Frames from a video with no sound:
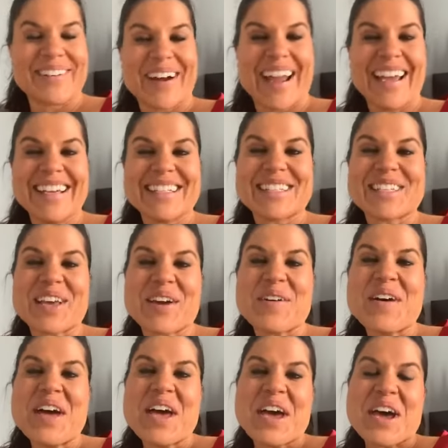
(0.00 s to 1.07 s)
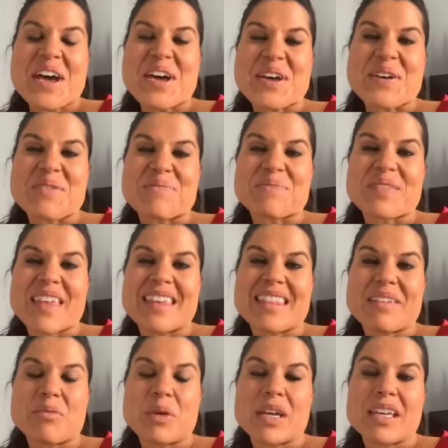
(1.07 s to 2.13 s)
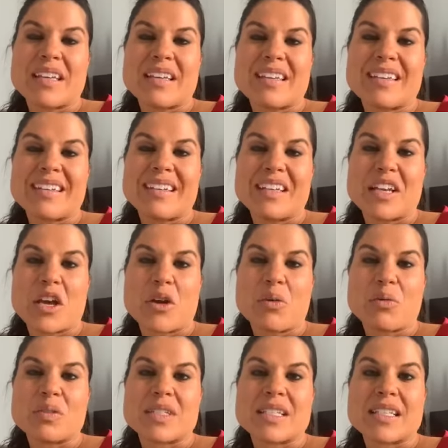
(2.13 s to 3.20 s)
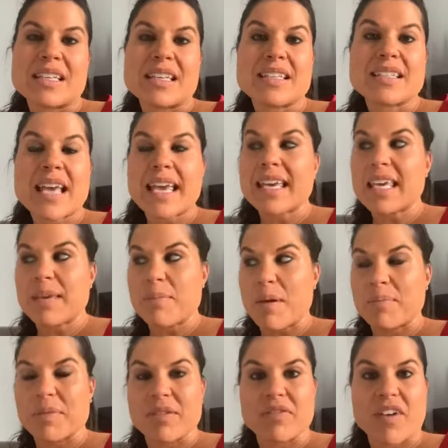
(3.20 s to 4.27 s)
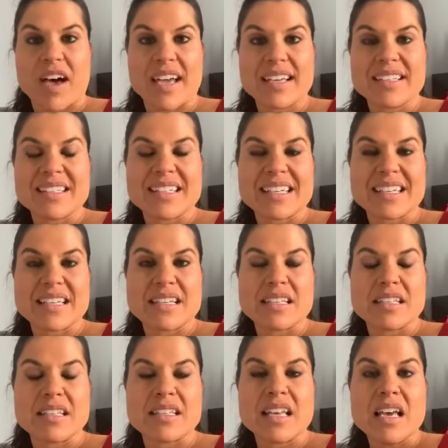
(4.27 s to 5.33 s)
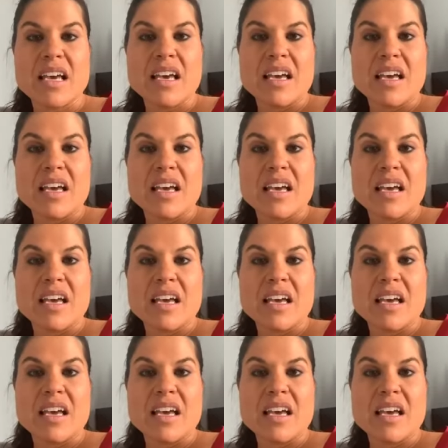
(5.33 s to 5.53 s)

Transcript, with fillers: right? So, um, the, when you know to say keep up the fight is